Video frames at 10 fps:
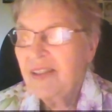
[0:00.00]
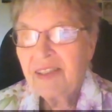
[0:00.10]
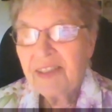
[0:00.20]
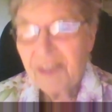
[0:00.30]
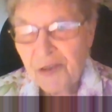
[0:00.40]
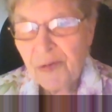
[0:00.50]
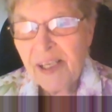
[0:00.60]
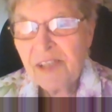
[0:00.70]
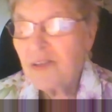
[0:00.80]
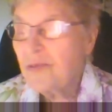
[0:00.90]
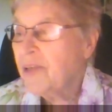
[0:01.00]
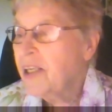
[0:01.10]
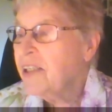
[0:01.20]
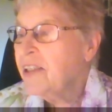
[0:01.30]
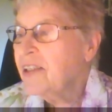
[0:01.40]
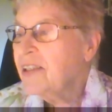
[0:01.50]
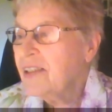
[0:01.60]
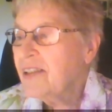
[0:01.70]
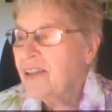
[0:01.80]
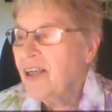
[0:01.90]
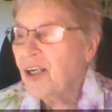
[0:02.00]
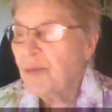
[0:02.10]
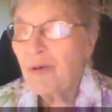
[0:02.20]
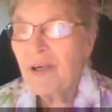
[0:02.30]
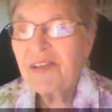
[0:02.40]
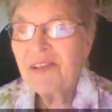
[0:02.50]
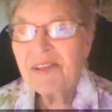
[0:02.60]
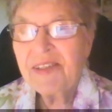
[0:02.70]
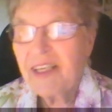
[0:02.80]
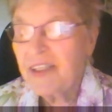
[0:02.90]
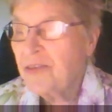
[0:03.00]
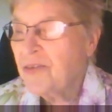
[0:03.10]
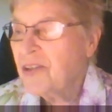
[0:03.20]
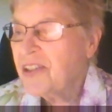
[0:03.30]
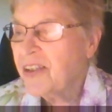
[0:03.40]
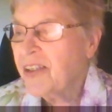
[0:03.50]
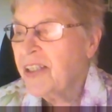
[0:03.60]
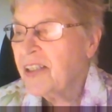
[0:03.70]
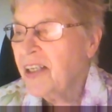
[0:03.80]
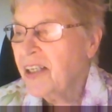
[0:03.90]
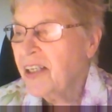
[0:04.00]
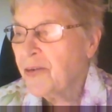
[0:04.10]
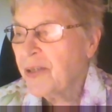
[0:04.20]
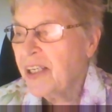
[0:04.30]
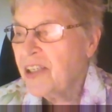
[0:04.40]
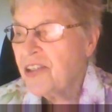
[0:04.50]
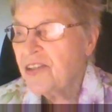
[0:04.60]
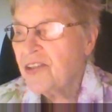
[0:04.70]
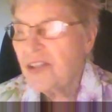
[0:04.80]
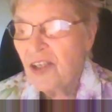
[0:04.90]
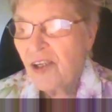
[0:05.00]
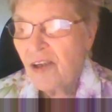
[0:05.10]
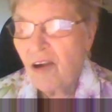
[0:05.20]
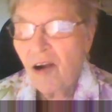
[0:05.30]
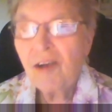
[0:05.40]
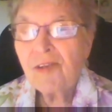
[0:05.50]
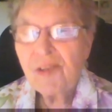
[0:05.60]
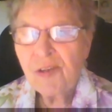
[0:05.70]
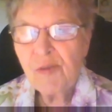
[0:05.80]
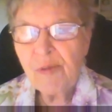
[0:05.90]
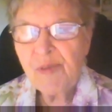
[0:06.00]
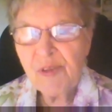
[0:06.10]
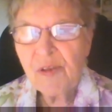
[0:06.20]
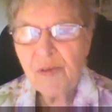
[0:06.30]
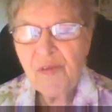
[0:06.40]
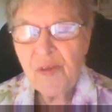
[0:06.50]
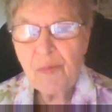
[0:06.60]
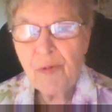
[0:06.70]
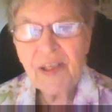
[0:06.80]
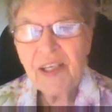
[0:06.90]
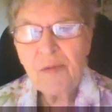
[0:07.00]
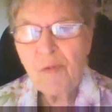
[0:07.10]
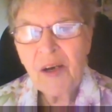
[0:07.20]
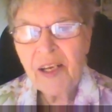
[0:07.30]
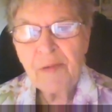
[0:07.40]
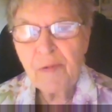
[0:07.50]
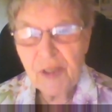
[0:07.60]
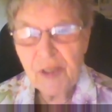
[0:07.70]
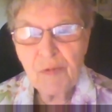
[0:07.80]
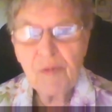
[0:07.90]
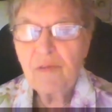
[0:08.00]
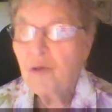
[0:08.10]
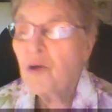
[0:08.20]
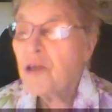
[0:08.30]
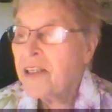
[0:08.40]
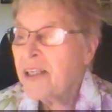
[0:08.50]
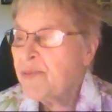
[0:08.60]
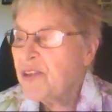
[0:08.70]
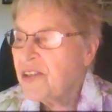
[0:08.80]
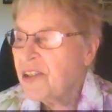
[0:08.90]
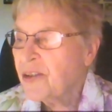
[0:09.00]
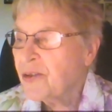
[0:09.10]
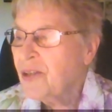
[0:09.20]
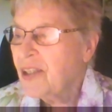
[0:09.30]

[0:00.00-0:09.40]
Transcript: In Transylvania, our present day Unitarian congregations also observe the bread and wine ritual four times a year,